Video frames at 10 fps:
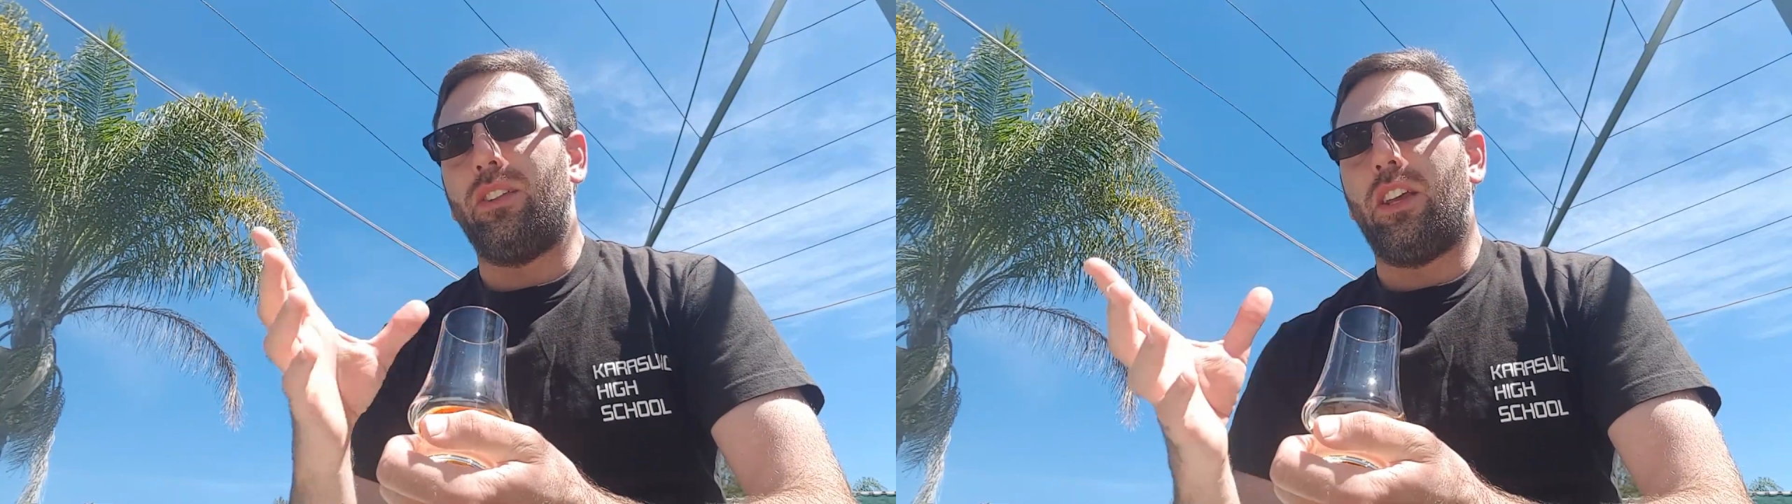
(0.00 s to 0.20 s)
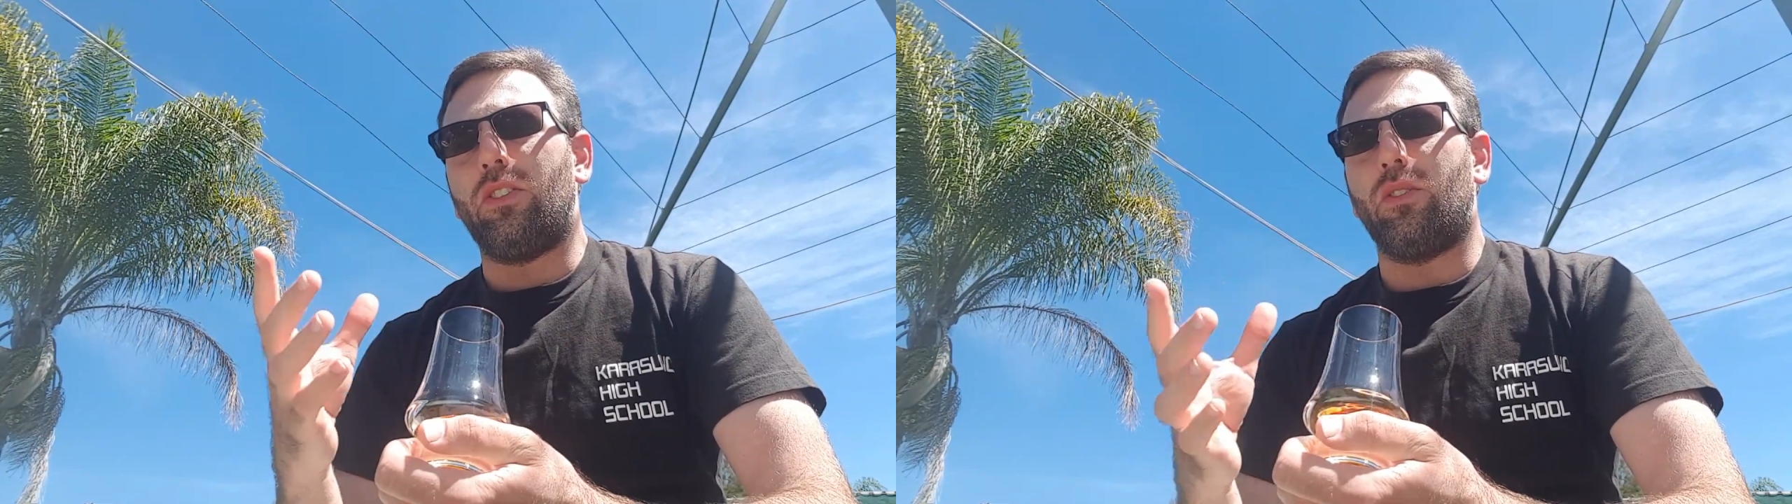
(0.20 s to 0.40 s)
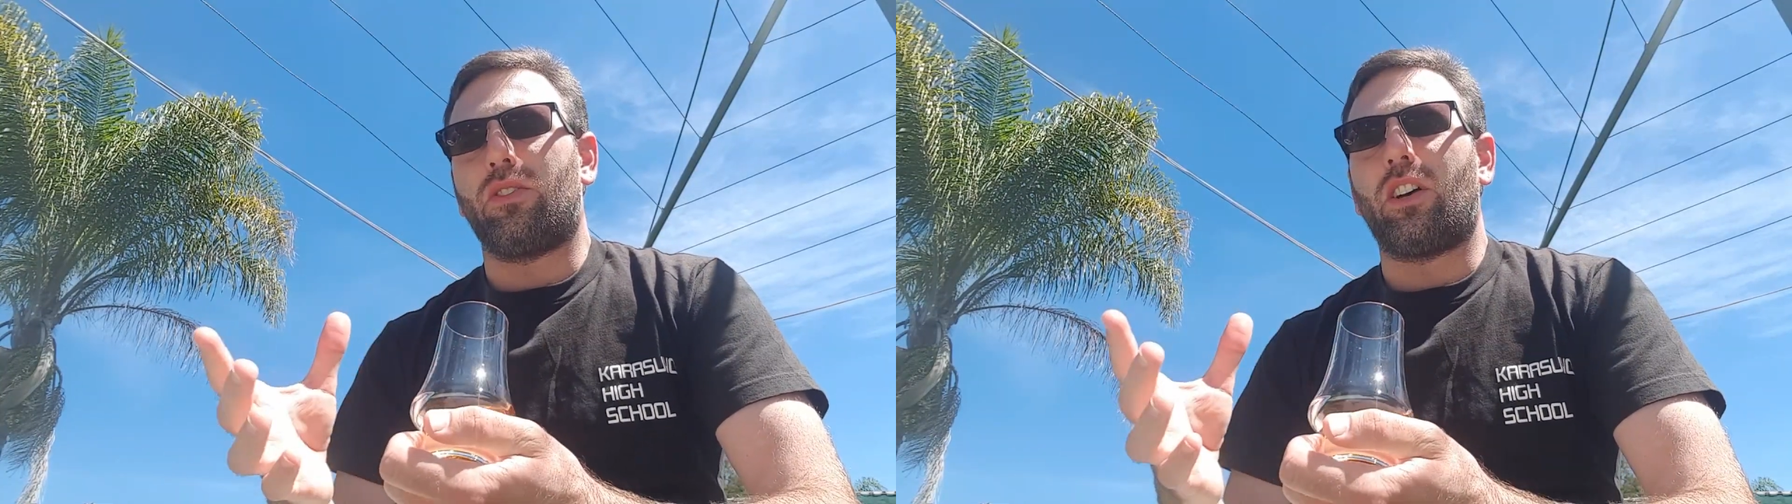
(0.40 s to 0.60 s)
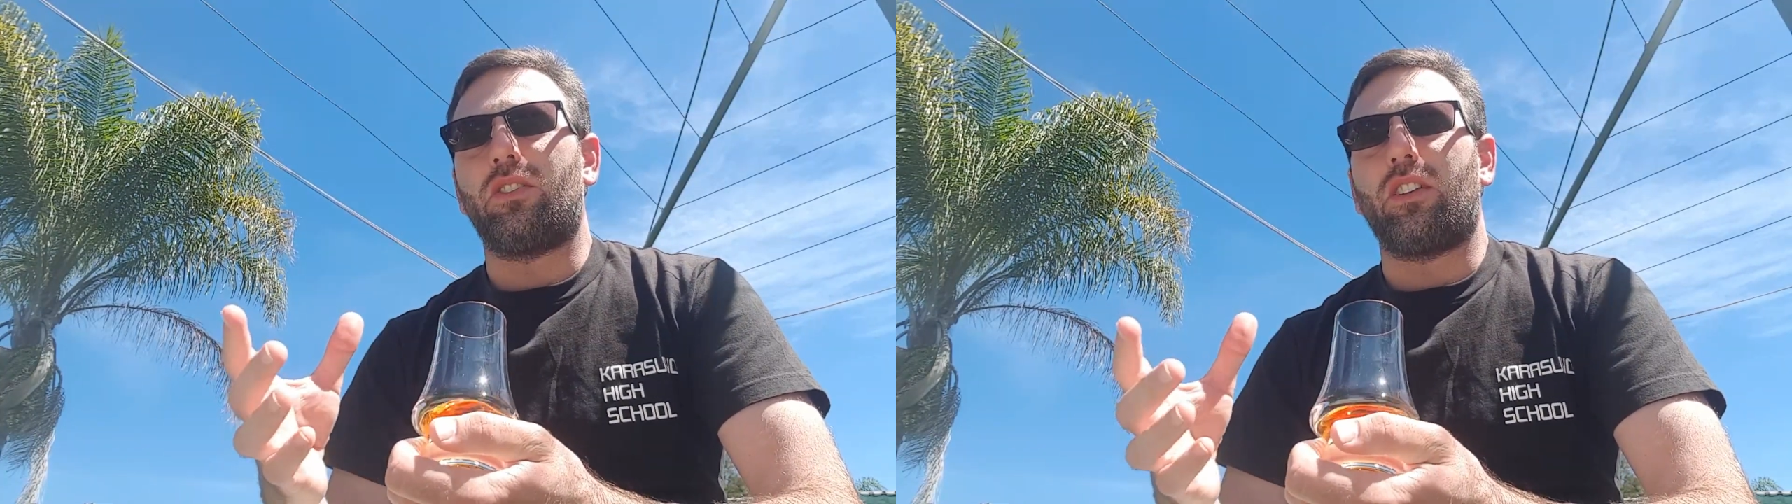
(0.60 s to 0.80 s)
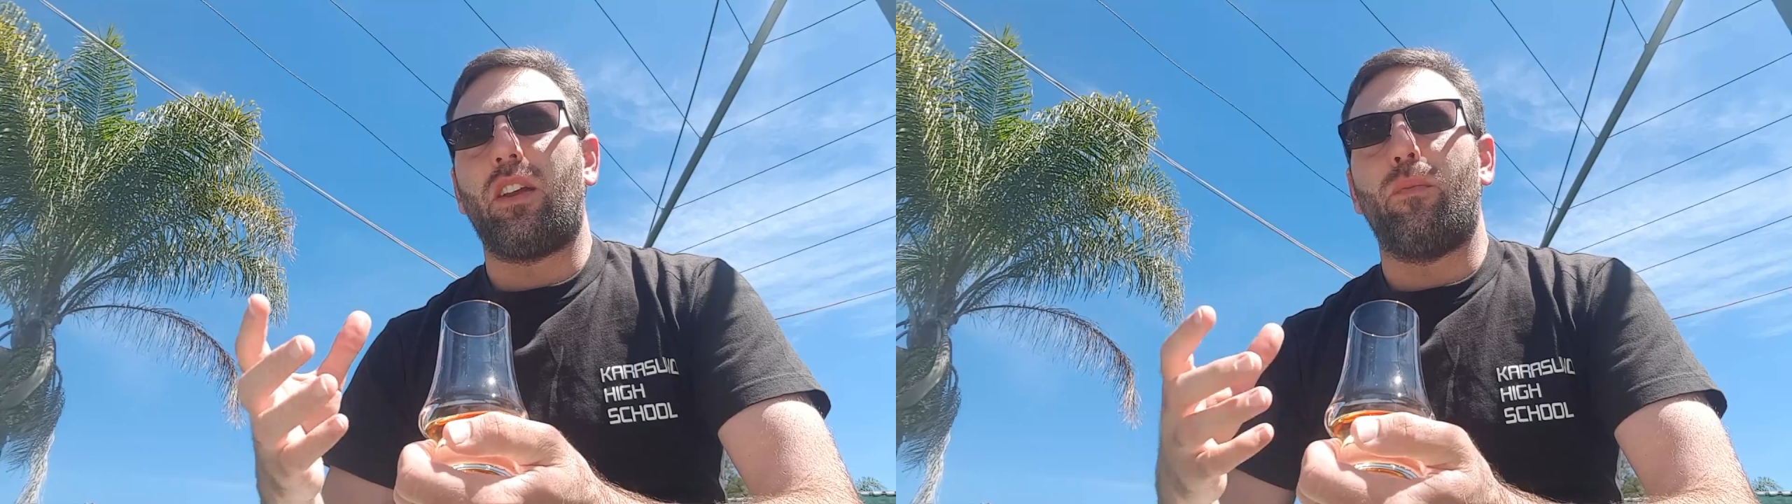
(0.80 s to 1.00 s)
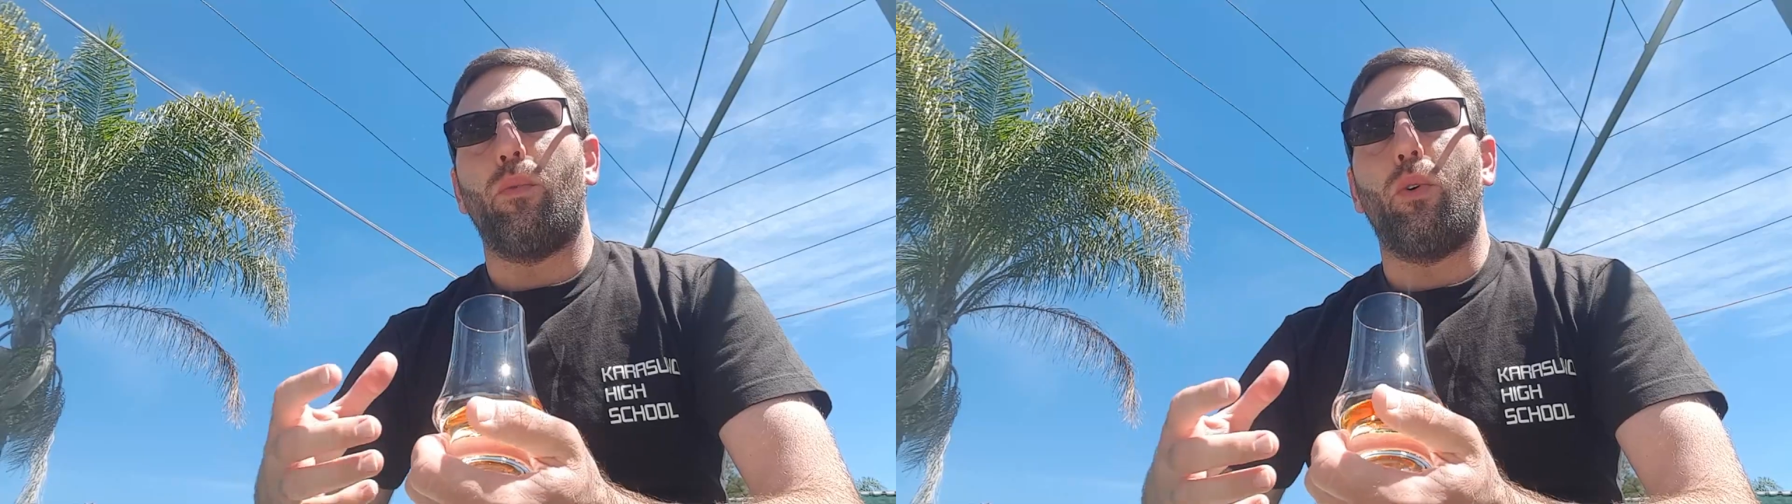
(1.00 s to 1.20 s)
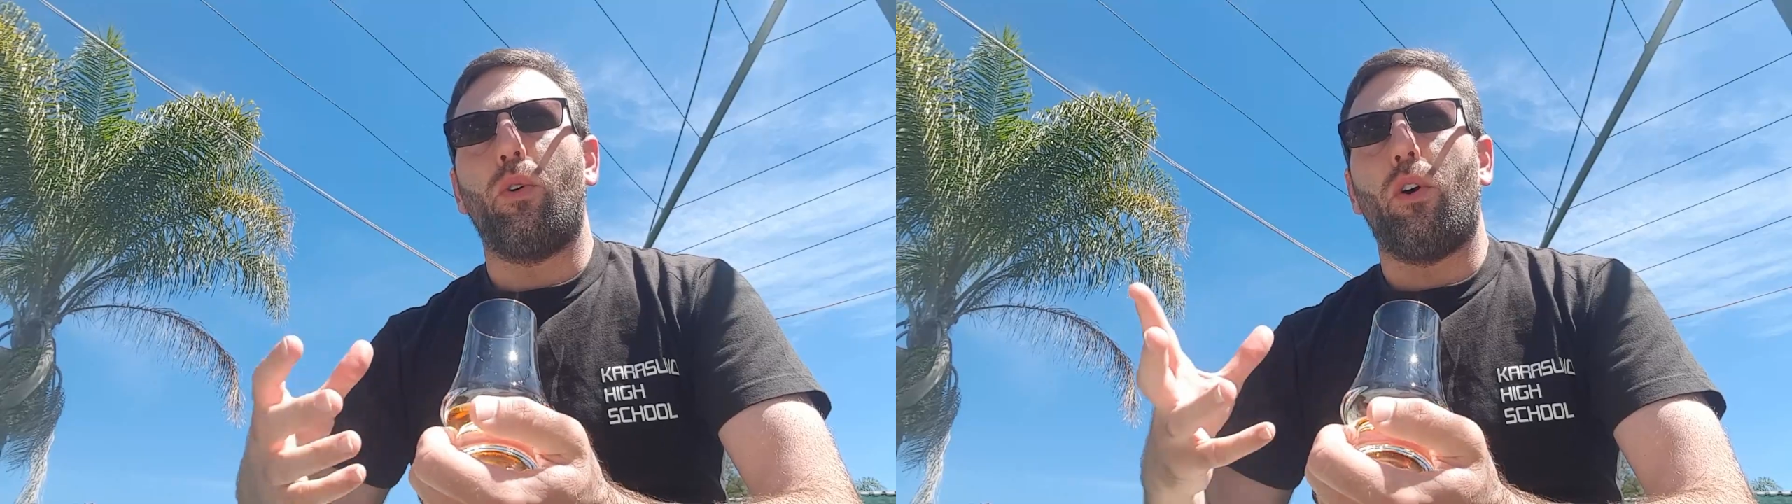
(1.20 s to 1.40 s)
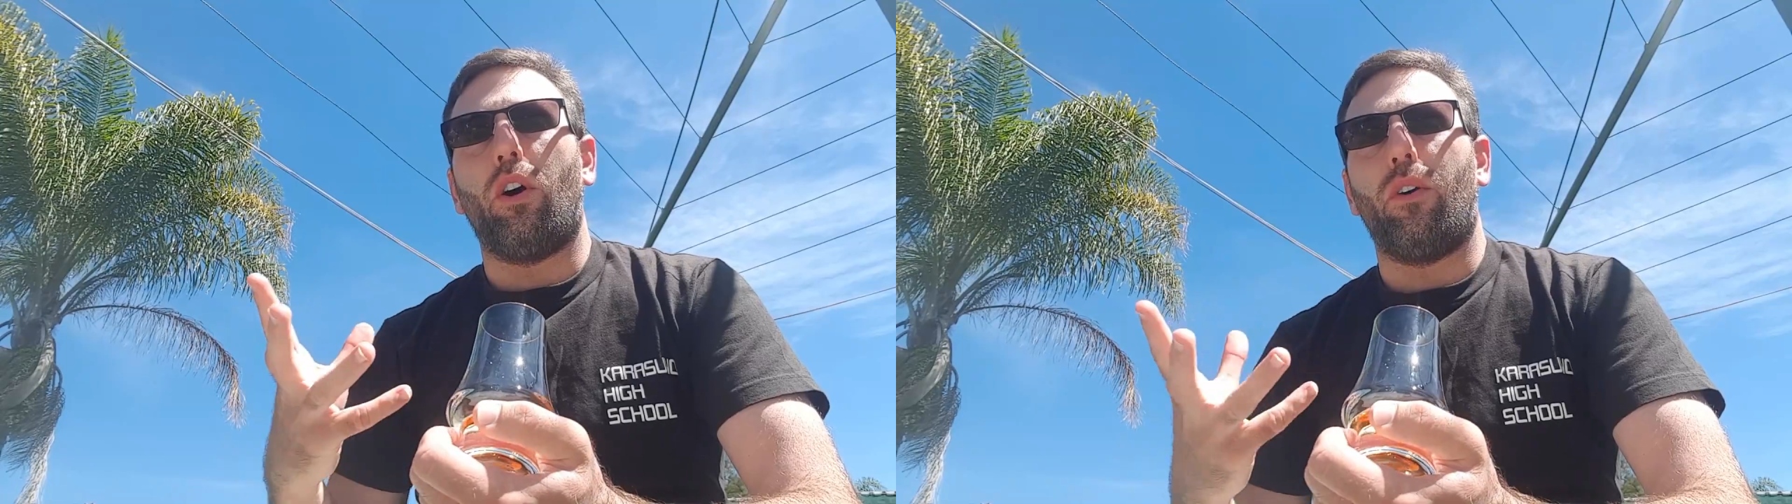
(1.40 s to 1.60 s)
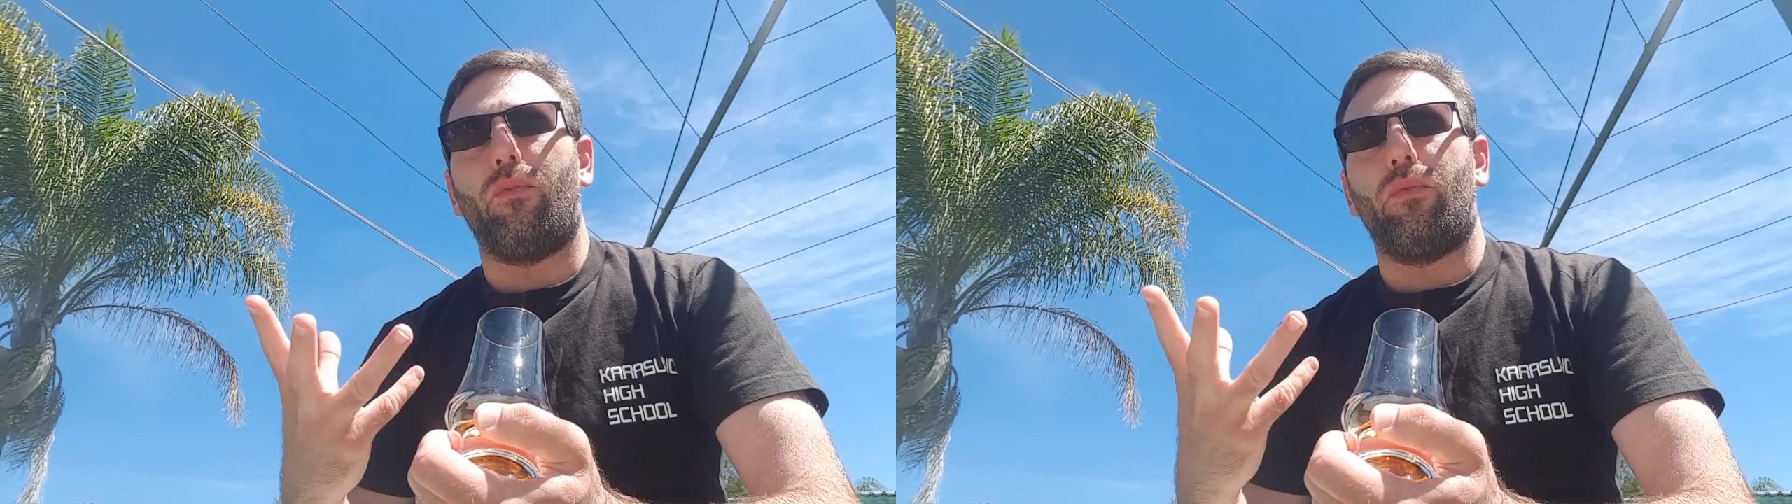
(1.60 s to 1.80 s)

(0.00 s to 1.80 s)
then you start to get more of